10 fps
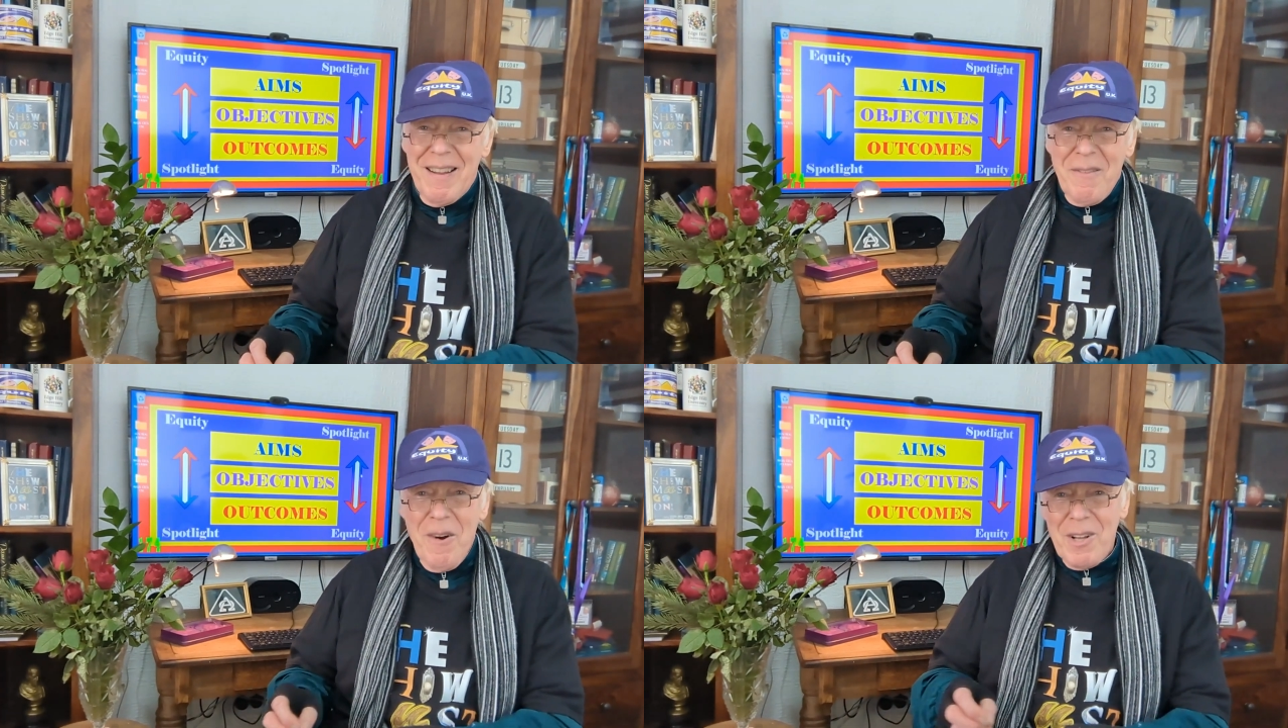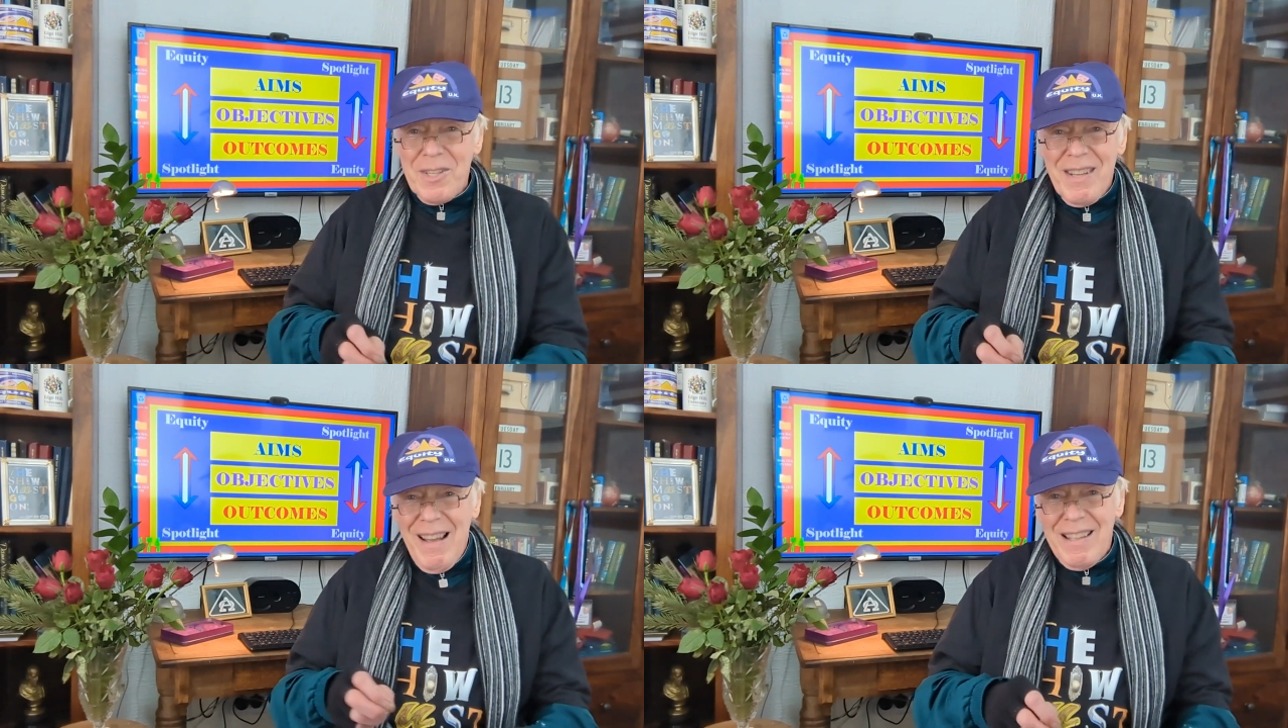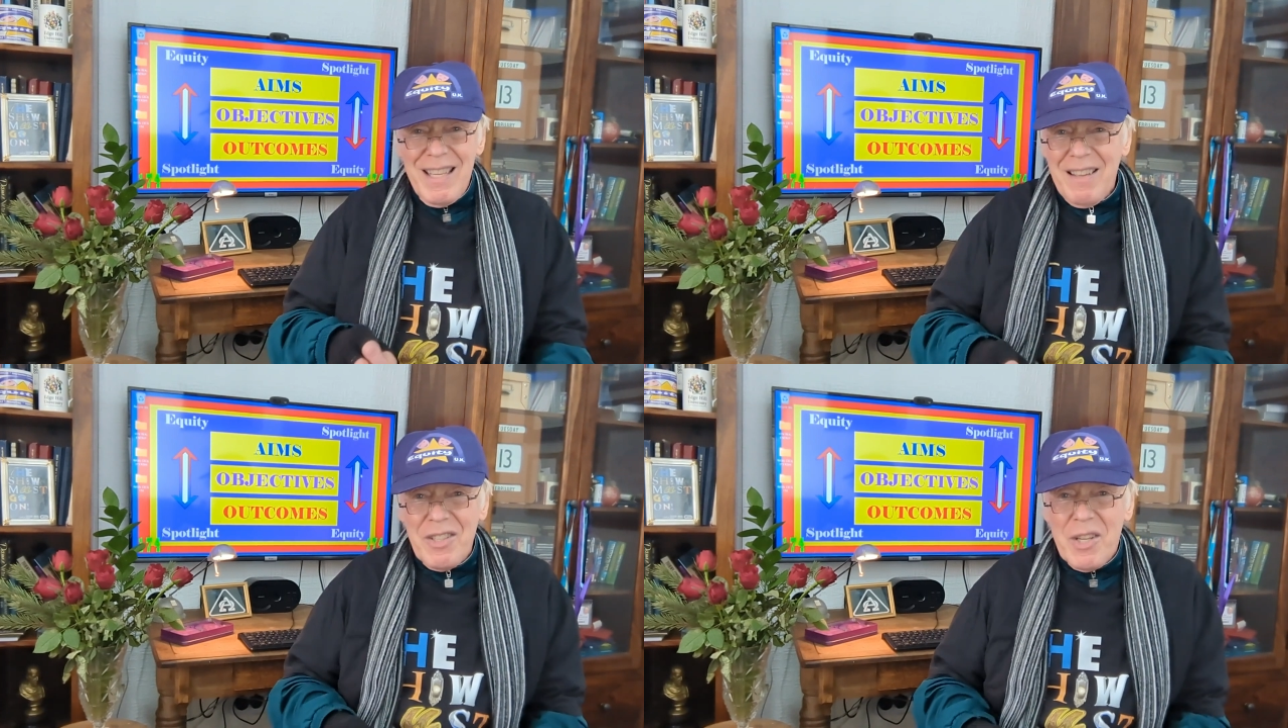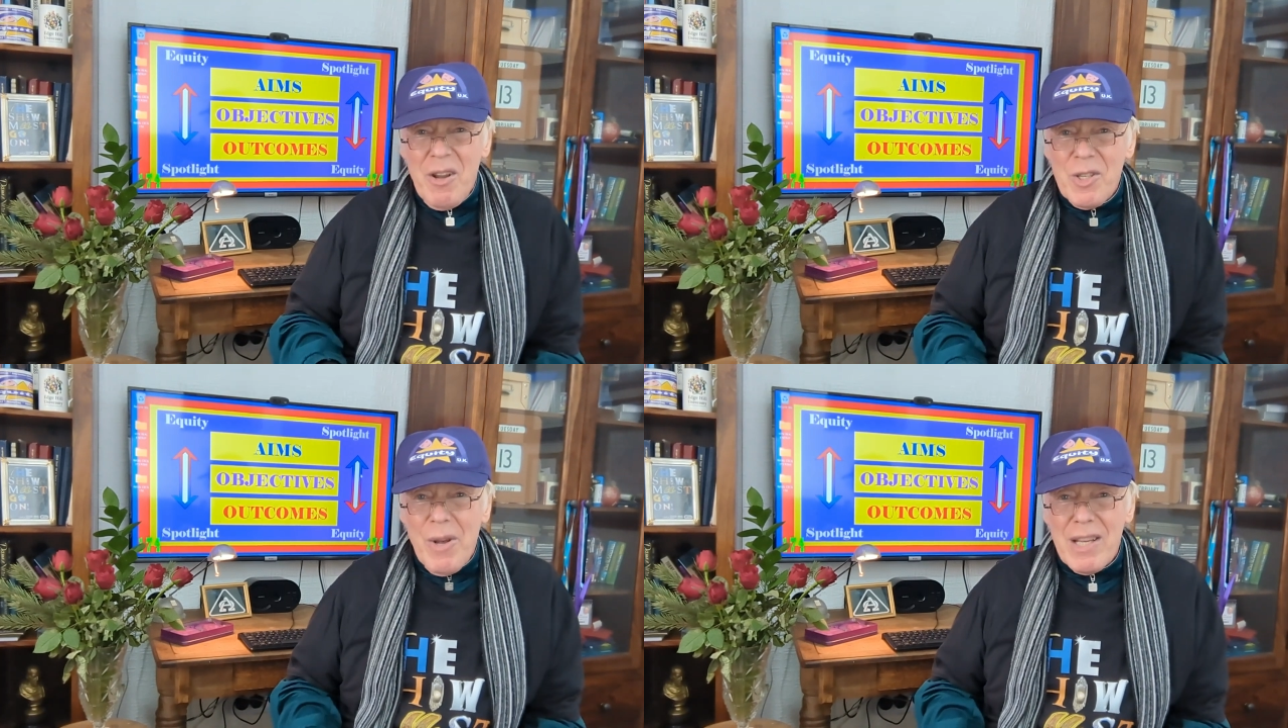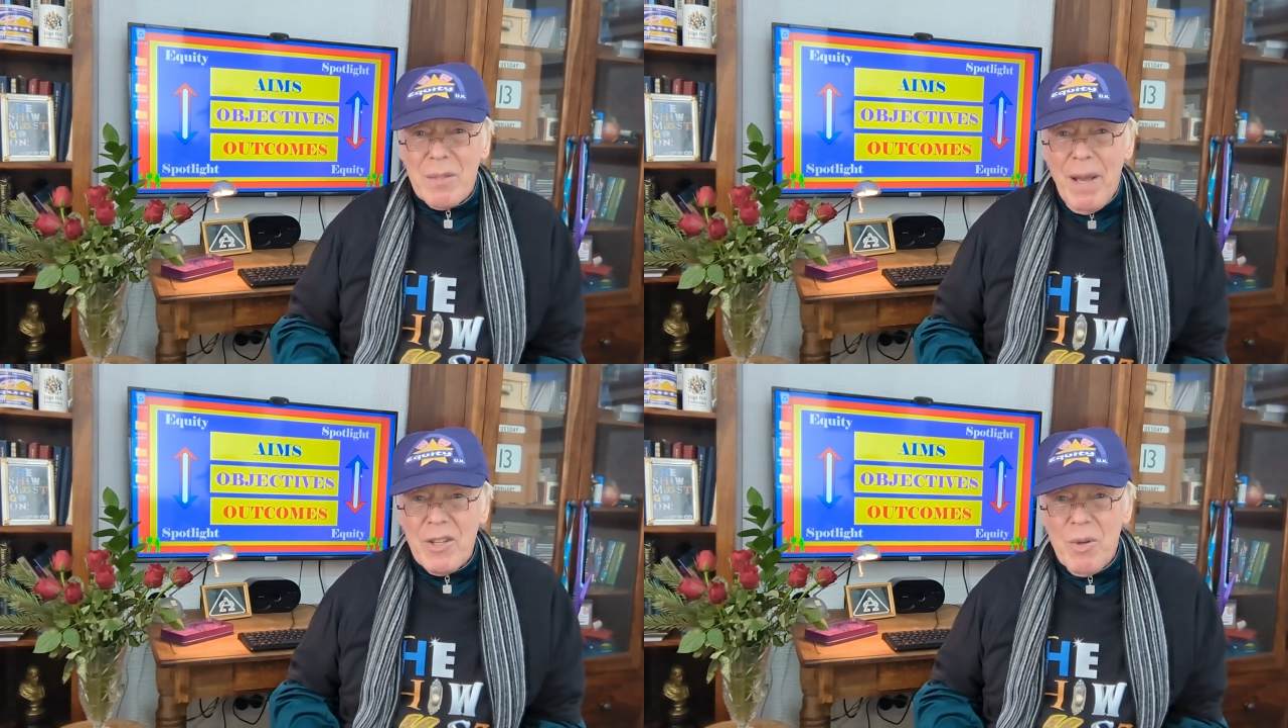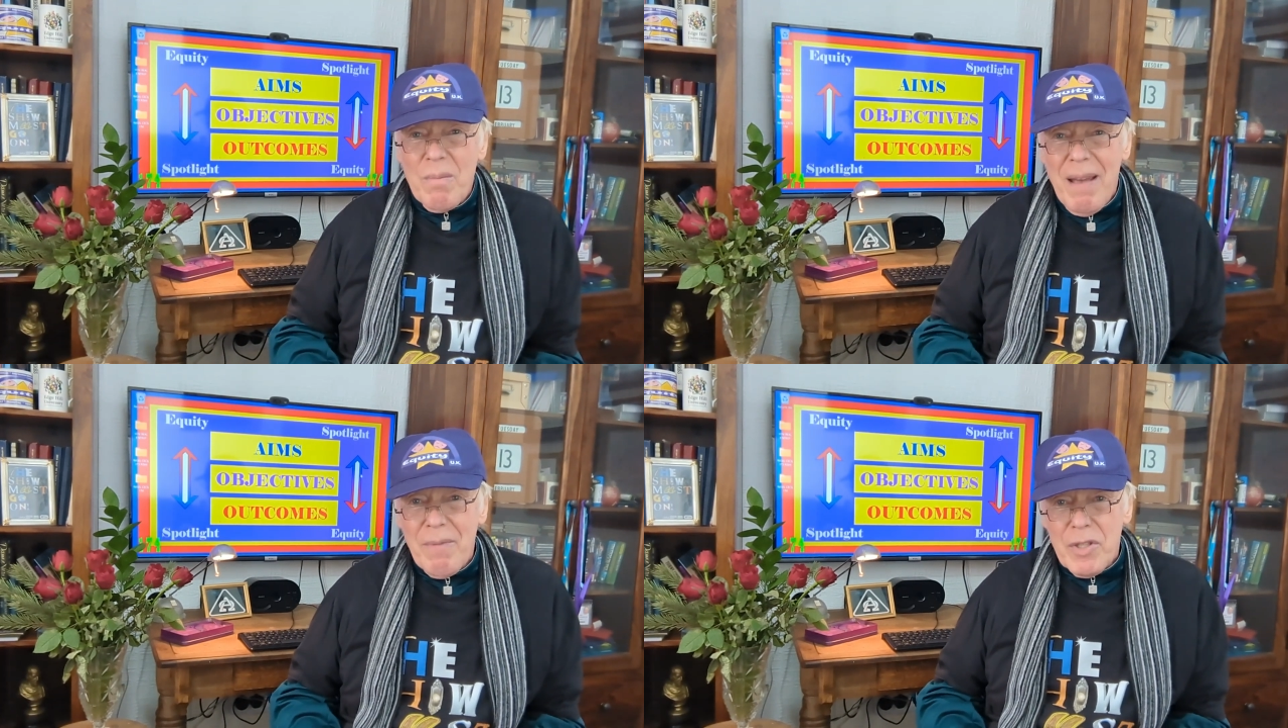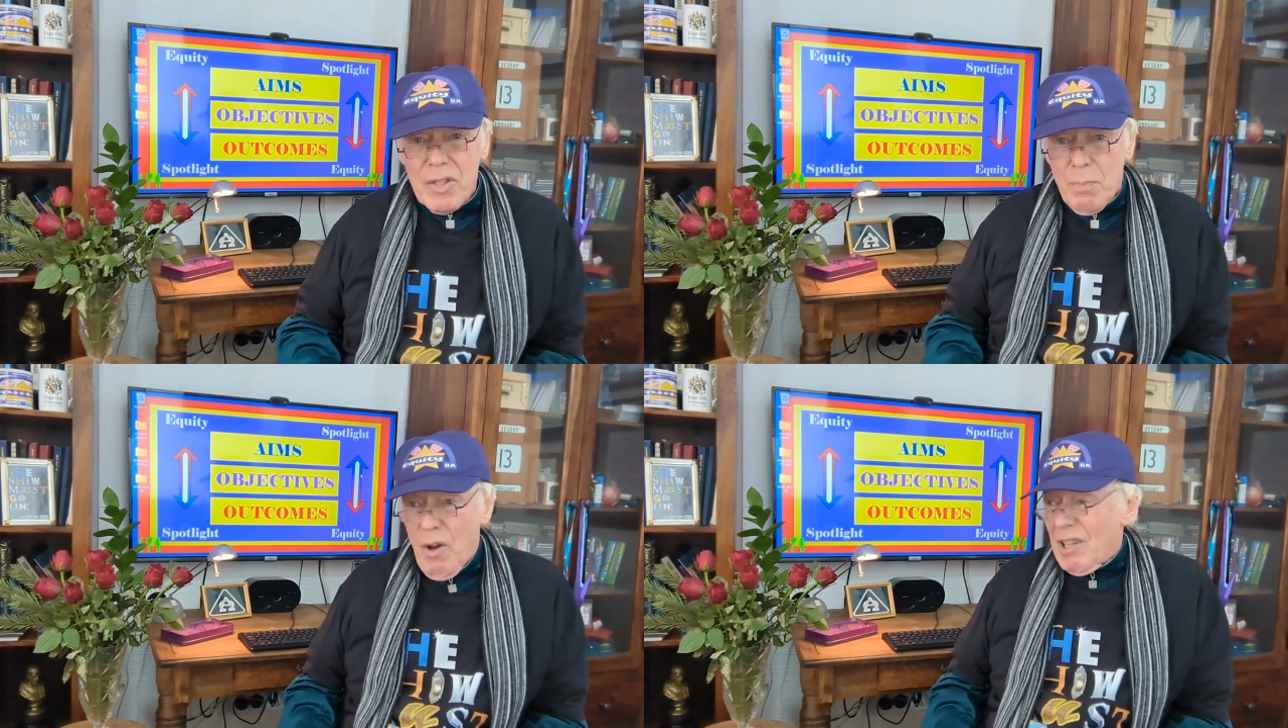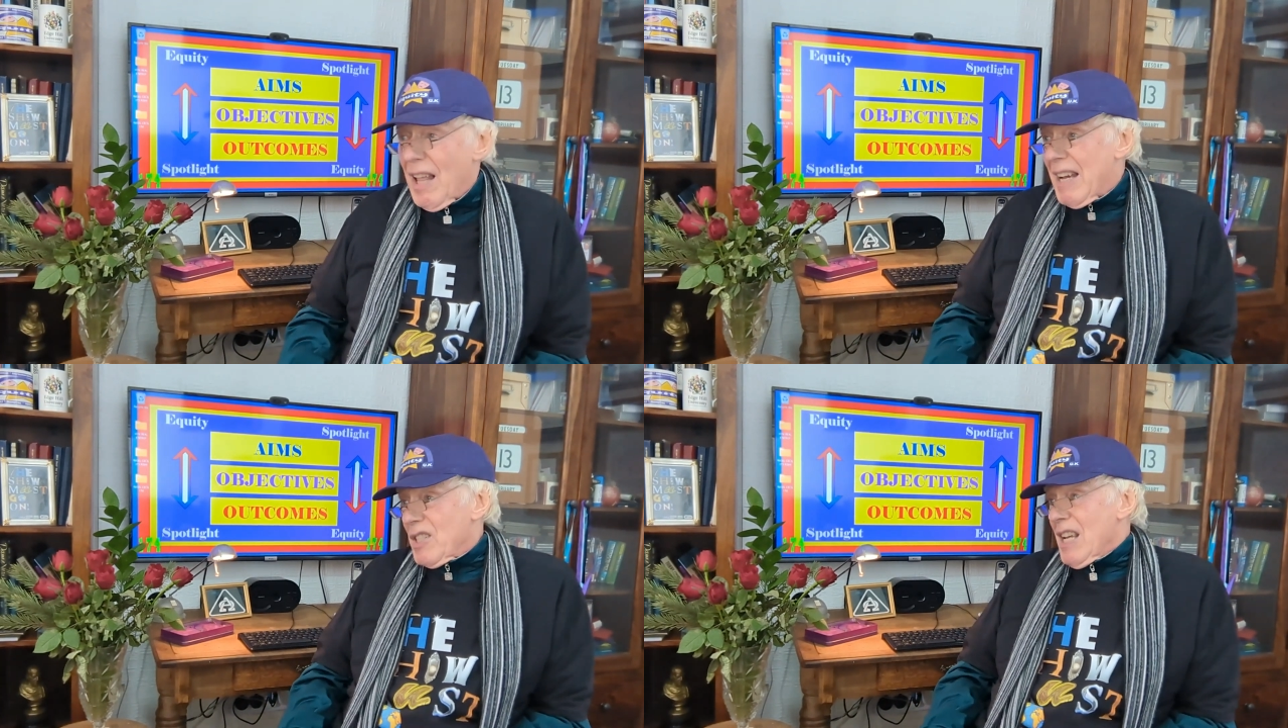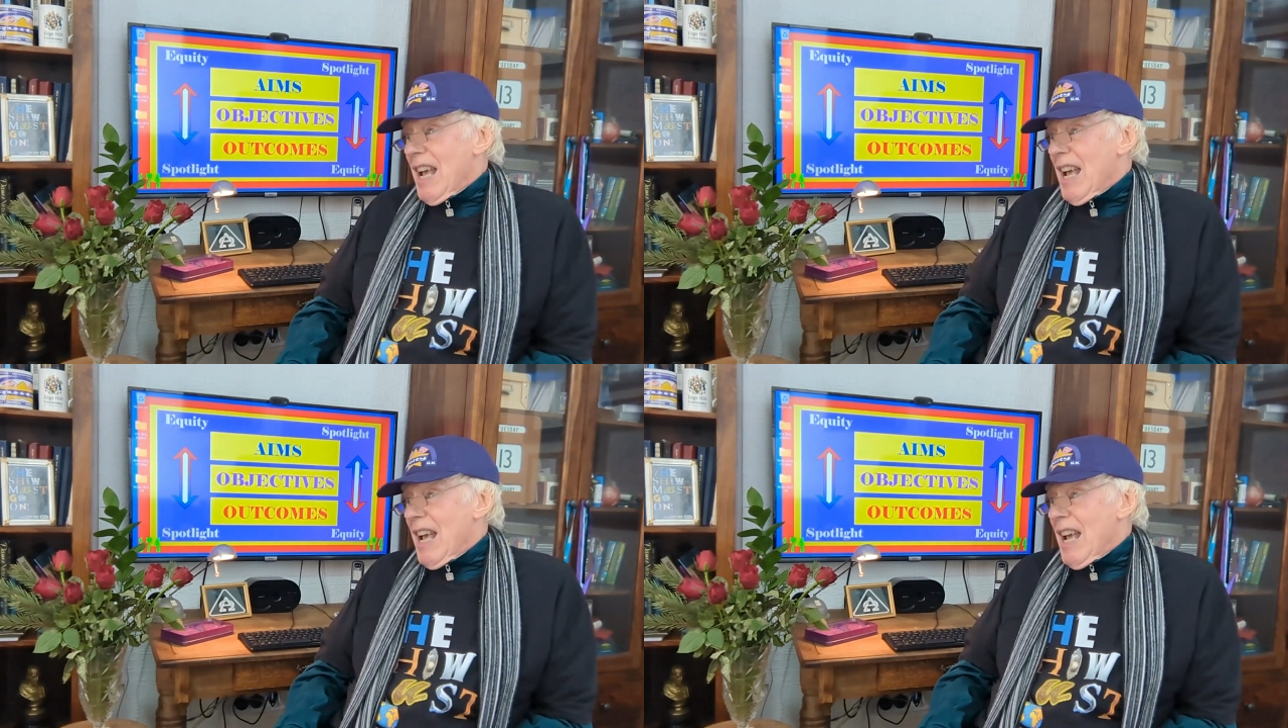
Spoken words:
what are the others going to expect who are members of Spotlight?